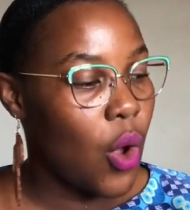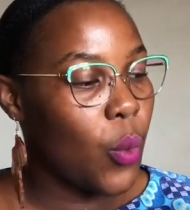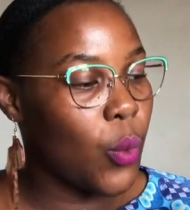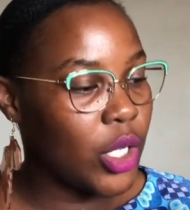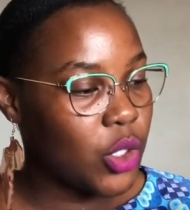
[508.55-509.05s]

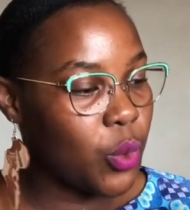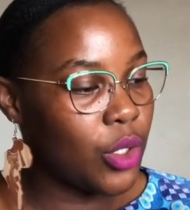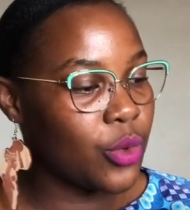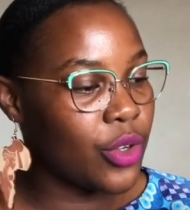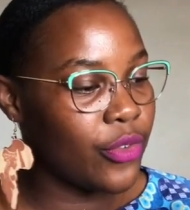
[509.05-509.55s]
which
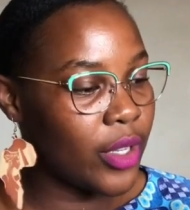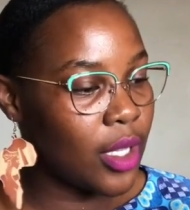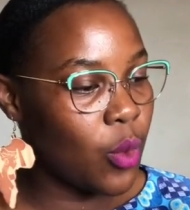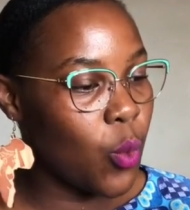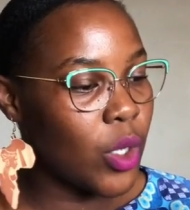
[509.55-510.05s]
will
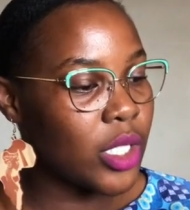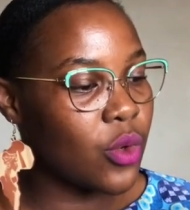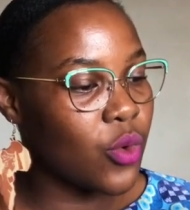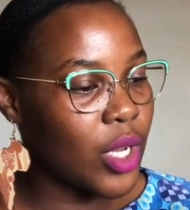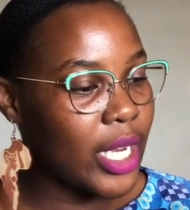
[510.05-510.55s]
reveal what's
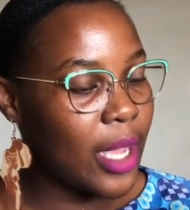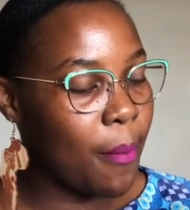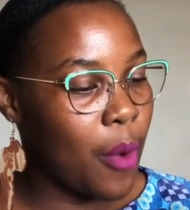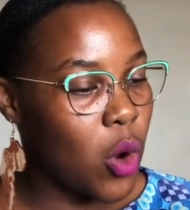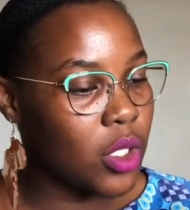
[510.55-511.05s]
really
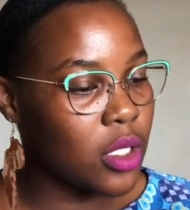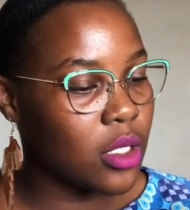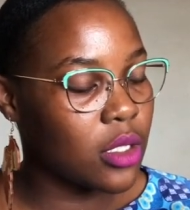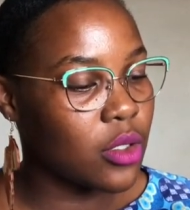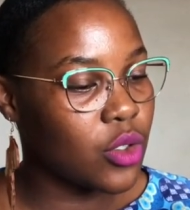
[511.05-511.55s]

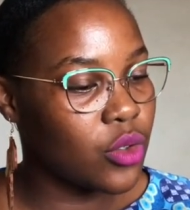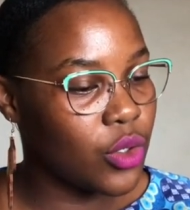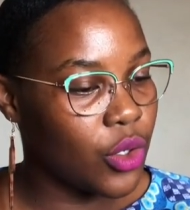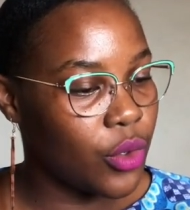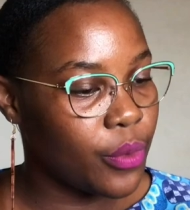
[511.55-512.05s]
important to
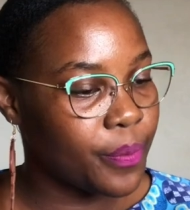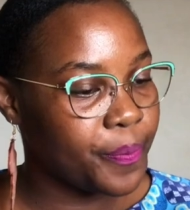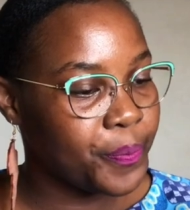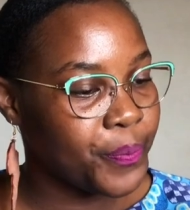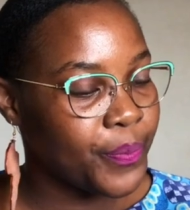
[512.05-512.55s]
you.
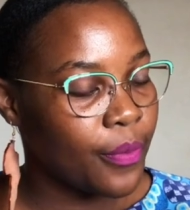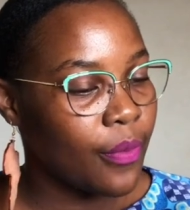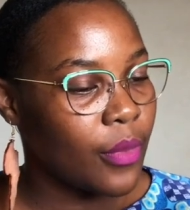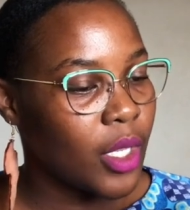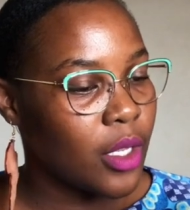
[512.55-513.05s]

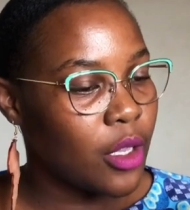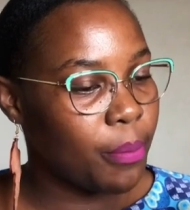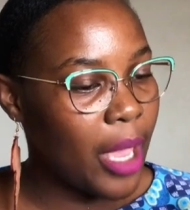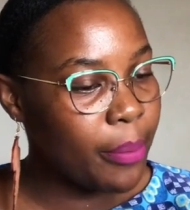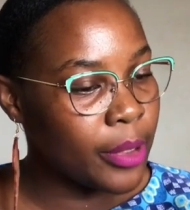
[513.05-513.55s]
Your
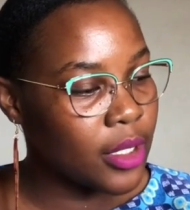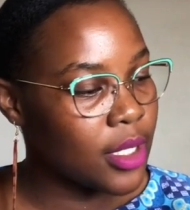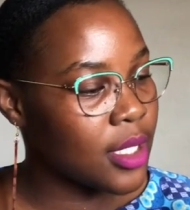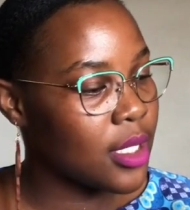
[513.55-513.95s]
purpose,